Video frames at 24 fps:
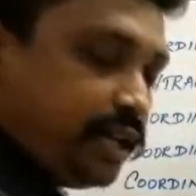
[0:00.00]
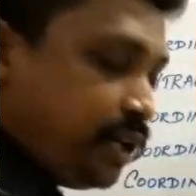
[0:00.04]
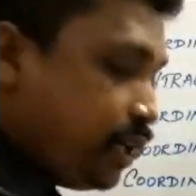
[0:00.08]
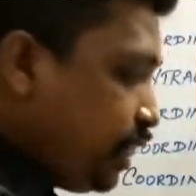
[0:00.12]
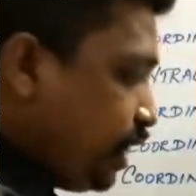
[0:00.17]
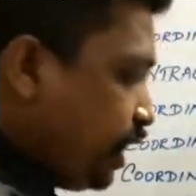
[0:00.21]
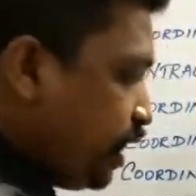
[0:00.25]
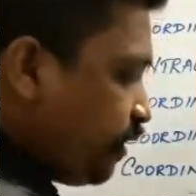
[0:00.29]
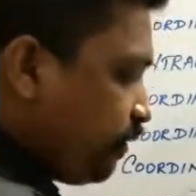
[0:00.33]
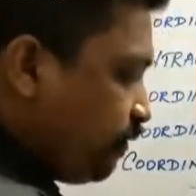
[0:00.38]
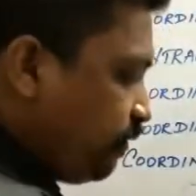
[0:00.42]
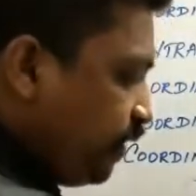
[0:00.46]

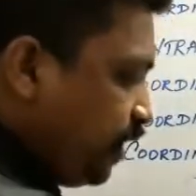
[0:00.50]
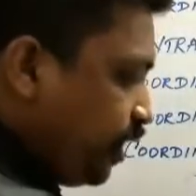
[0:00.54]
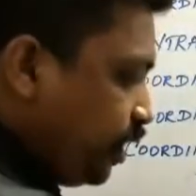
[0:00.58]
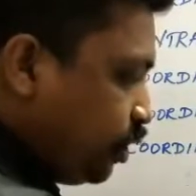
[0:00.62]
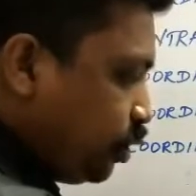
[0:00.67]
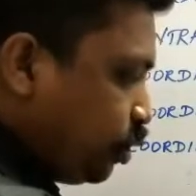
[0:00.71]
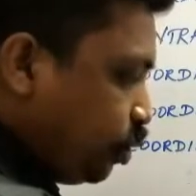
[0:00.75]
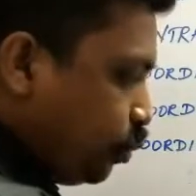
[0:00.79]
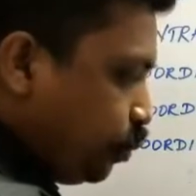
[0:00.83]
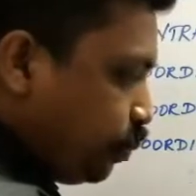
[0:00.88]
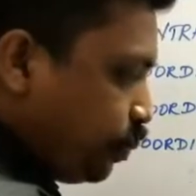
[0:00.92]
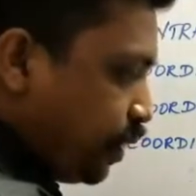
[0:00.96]

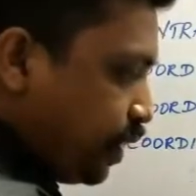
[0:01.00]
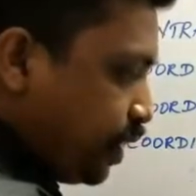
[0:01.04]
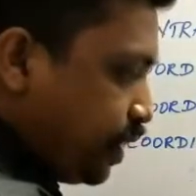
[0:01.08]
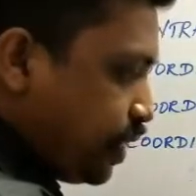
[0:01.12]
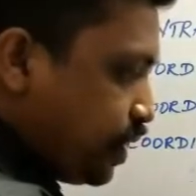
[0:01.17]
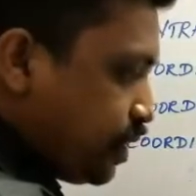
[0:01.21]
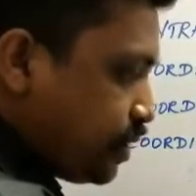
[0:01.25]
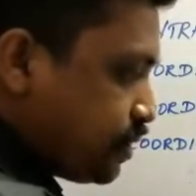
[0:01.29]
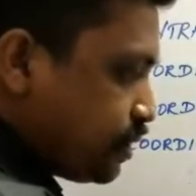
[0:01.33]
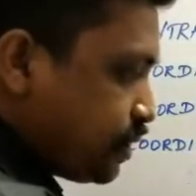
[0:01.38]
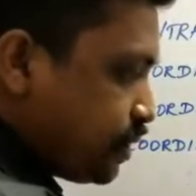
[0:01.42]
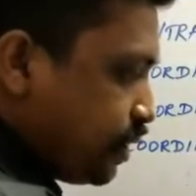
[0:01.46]
Fe2
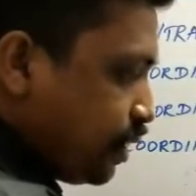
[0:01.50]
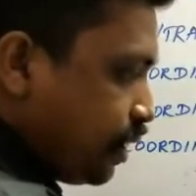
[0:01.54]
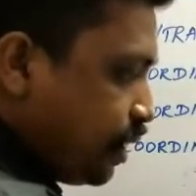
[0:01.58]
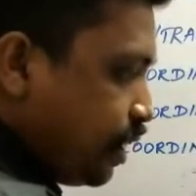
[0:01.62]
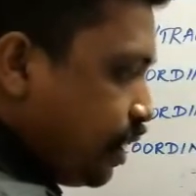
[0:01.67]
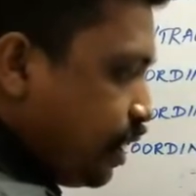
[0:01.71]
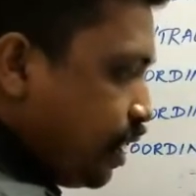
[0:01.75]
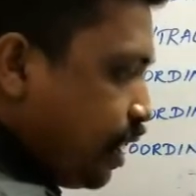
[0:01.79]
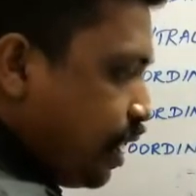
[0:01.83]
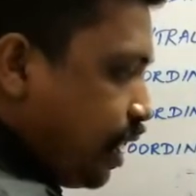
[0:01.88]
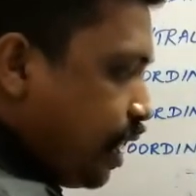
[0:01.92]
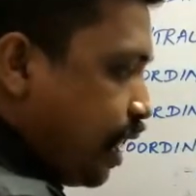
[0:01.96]
plus
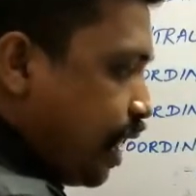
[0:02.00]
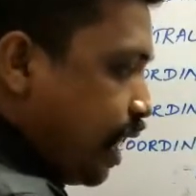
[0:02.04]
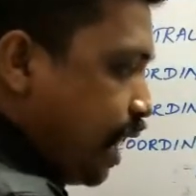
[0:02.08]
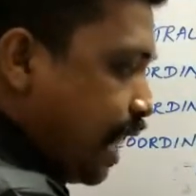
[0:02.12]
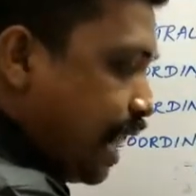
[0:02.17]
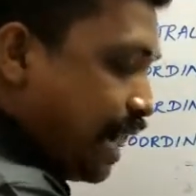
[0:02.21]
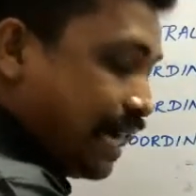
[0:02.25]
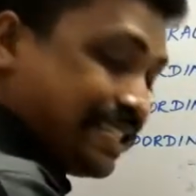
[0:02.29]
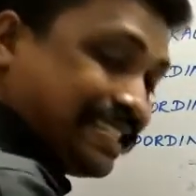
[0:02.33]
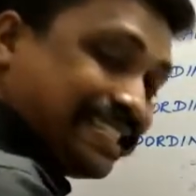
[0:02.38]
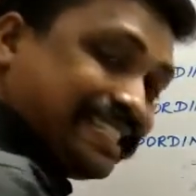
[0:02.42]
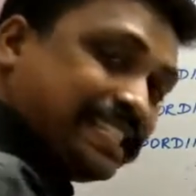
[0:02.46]

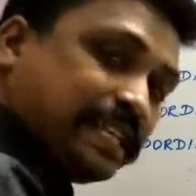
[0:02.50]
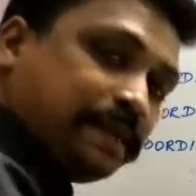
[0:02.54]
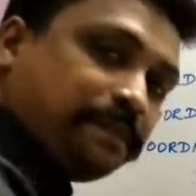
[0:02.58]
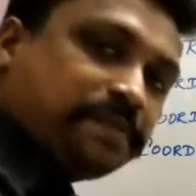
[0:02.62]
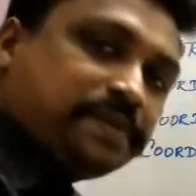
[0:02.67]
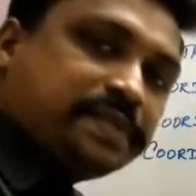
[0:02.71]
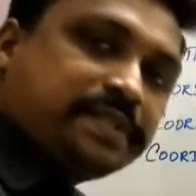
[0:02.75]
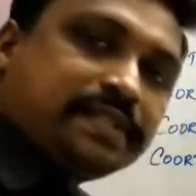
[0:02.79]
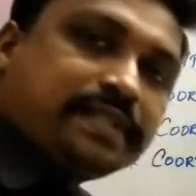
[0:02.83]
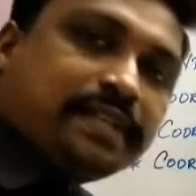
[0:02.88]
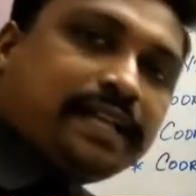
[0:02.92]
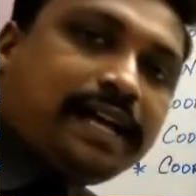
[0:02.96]

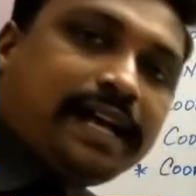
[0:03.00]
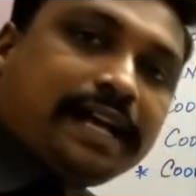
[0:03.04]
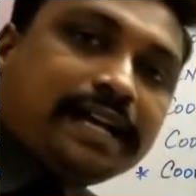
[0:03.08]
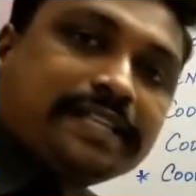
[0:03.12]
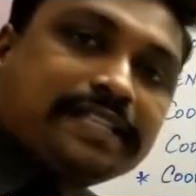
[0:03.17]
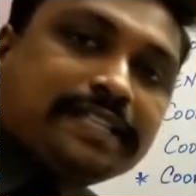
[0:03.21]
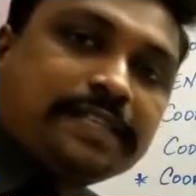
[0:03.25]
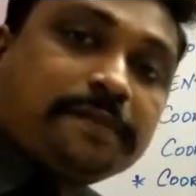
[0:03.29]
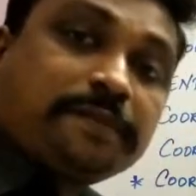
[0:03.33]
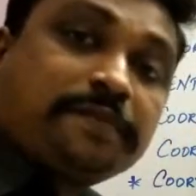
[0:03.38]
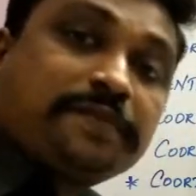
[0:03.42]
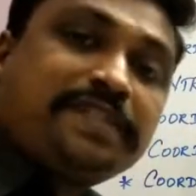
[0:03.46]
accepts
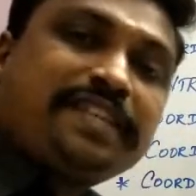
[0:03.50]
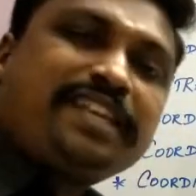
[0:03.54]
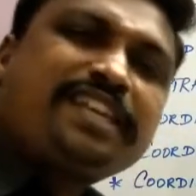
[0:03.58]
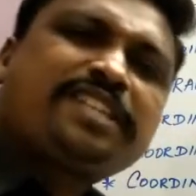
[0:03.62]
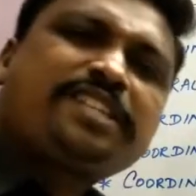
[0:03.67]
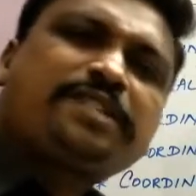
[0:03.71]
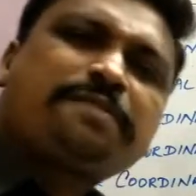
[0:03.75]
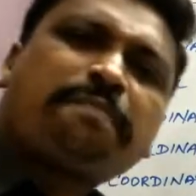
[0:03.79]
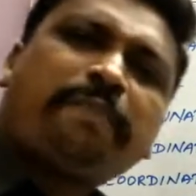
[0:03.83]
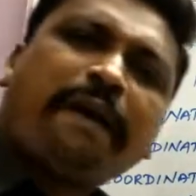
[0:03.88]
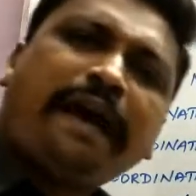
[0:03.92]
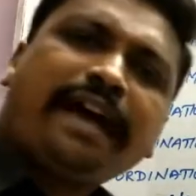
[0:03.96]

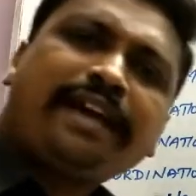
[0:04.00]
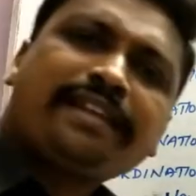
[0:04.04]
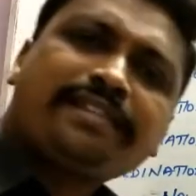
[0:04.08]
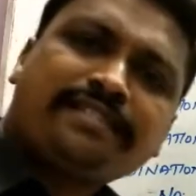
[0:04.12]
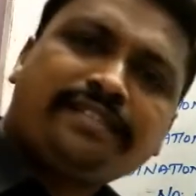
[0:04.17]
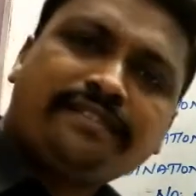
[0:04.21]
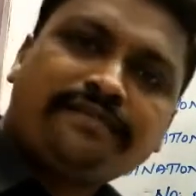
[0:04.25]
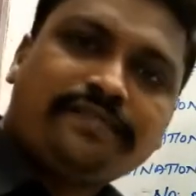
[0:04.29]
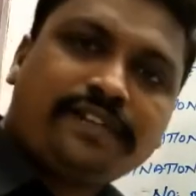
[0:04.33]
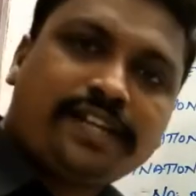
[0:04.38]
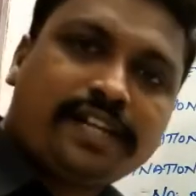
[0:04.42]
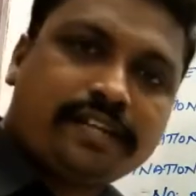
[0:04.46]
6 pairs
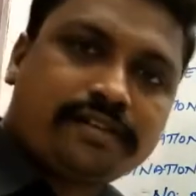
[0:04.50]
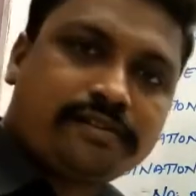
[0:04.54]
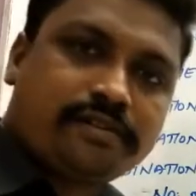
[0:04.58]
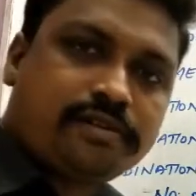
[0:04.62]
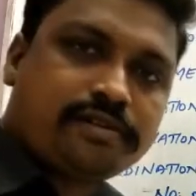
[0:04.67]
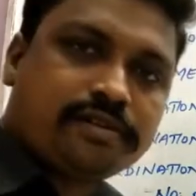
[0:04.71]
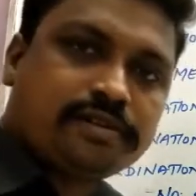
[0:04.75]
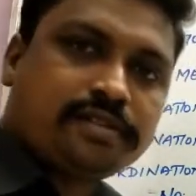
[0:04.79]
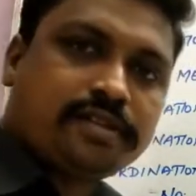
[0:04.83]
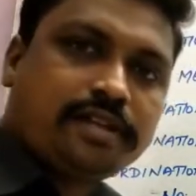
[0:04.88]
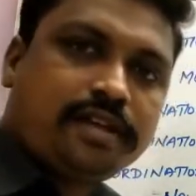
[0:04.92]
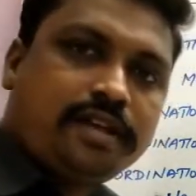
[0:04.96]
of
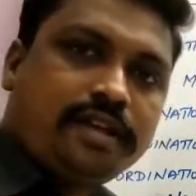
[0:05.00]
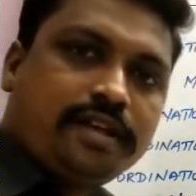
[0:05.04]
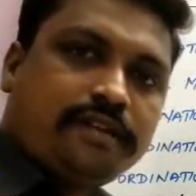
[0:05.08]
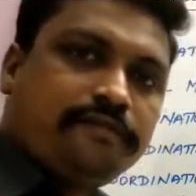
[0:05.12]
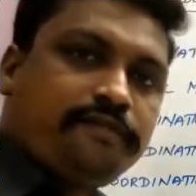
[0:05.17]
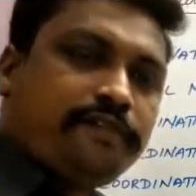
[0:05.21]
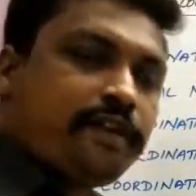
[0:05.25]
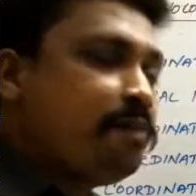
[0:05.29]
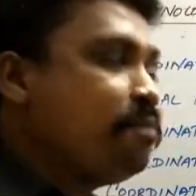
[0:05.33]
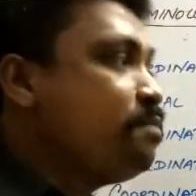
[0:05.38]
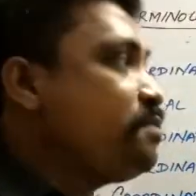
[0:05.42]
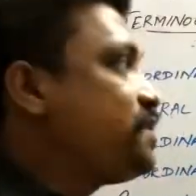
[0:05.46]
electrons
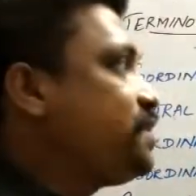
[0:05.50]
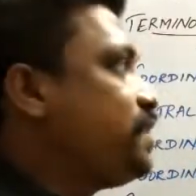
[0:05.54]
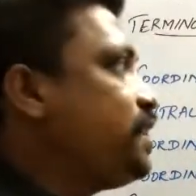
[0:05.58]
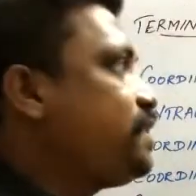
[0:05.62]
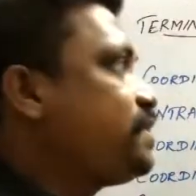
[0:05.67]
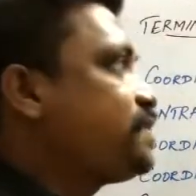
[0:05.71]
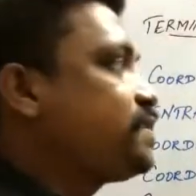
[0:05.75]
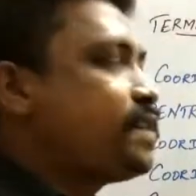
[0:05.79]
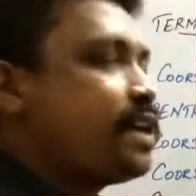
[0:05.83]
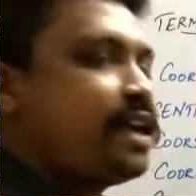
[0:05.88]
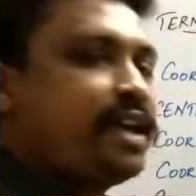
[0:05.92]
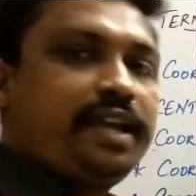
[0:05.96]
from 6
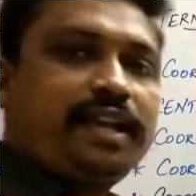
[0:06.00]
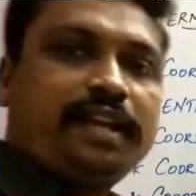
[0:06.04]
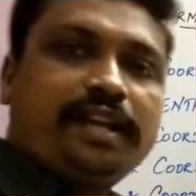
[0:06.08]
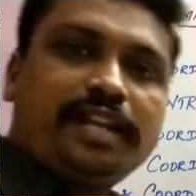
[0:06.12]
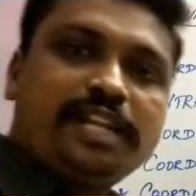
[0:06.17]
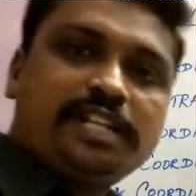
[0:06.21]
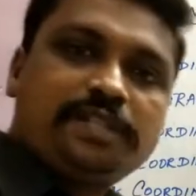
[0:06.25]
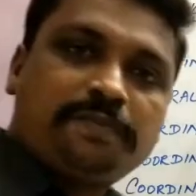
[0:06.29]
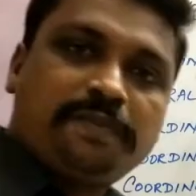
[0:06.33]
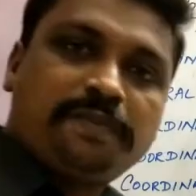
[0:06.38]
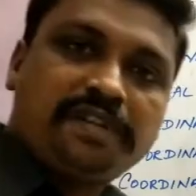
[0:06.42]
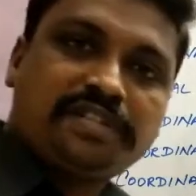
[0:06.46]

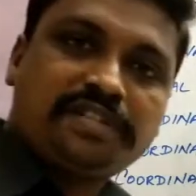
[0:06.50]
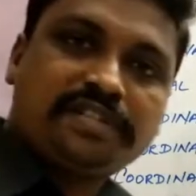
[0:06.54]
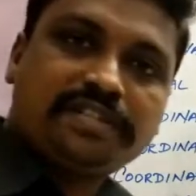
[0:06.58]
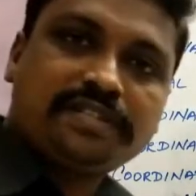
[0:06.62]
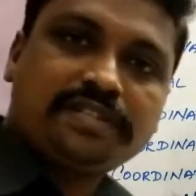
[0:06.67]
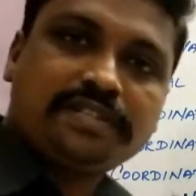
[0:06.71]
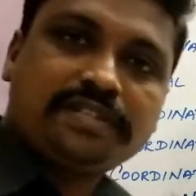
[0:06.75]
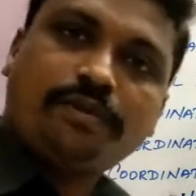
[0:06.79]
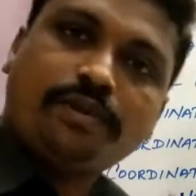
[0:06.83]
cyanide species.